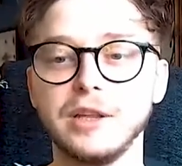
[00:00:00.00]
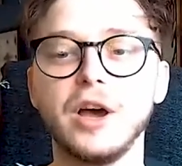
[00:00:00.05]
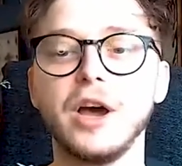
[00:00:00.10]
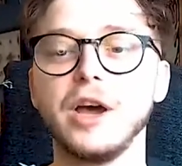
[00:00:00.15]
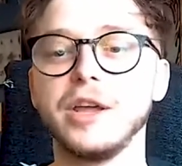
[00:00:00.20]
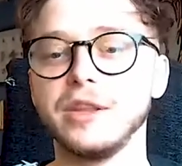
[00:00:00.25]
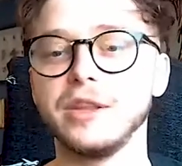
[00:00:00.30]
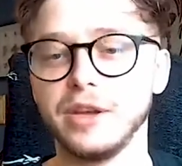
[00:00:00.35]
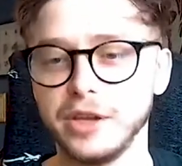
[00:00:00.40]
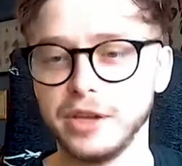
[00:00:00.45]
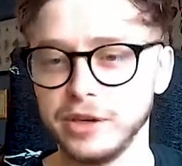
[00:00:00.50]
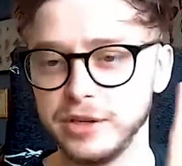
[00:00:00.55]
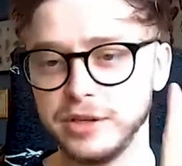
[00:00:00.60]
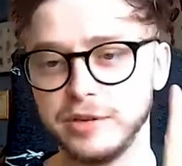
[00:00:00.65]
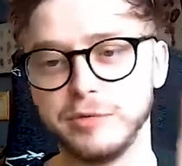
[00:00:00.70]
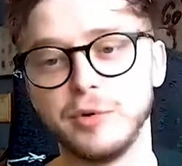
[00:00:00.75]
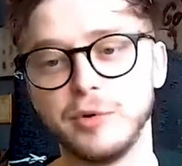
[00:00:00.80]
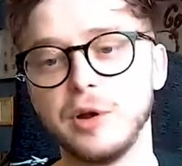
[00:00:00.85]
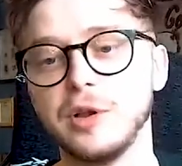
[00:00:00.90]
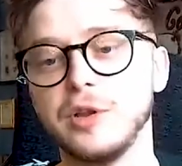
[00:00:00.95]
like I
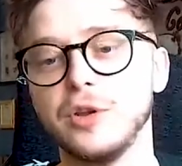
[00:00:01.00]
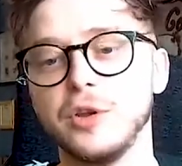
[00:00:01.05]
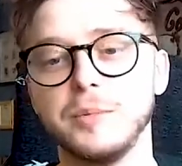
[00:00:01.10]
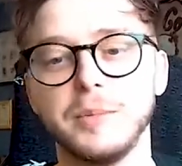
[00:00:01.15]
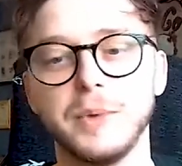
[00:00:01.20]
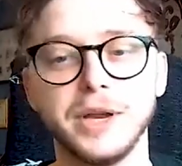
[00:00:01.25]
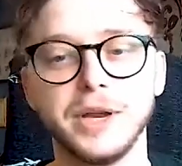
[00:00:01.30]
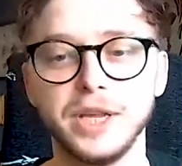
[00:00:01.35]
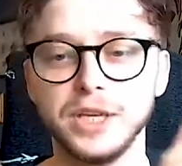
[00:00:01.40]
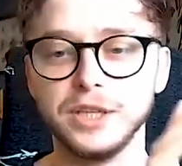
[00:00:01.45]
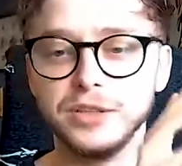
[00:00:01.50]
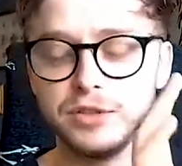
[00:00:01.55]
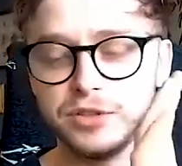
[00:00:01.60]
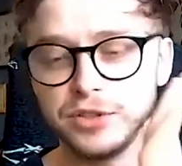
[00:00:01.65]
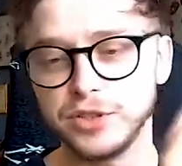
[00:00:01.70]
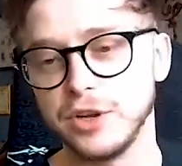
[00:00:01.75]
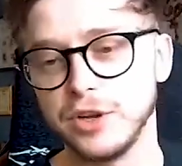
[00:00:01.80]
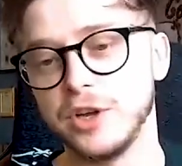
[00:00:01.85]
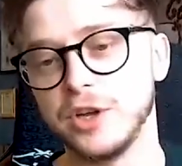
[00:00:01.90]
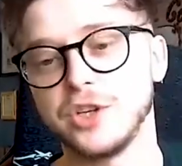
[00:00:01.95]
need volume, I need
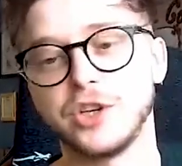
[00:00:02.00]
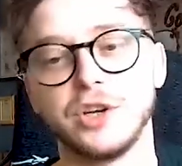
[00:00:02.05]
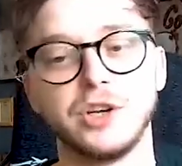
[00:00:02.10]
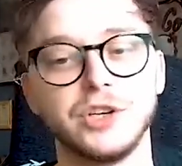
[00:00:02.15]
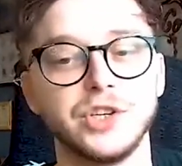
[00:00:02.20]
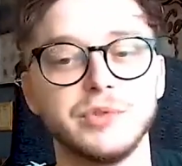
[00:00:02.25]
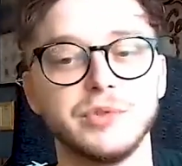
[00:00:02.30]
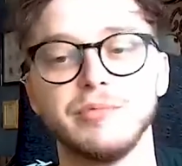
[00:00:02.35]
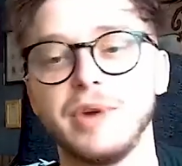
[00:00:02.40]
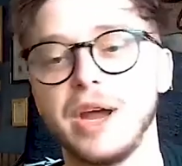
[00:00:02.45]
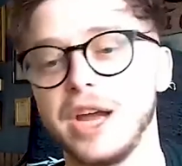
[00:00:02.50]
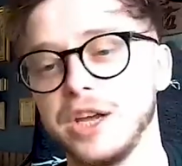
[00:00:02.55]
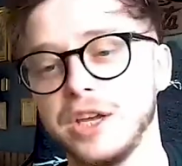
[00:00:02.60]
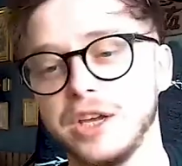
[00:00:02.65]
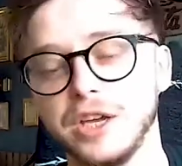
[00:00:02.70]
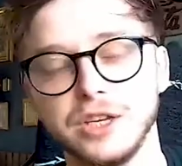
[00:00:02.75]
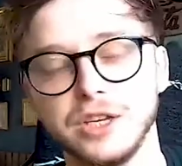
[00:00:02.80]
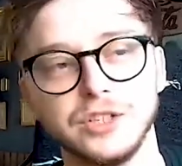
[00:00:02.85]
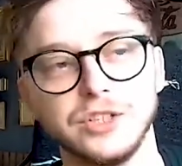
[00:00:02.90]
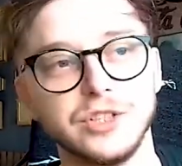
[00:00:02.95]
search engine
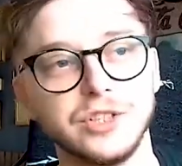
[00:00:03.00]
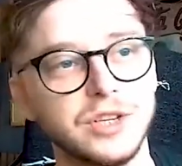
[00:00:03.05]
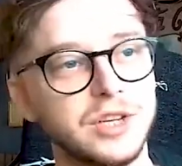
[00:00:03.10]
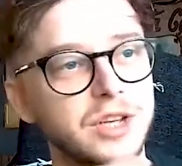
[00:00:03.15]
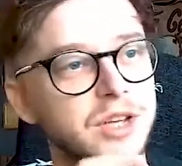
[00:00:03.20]
rankings.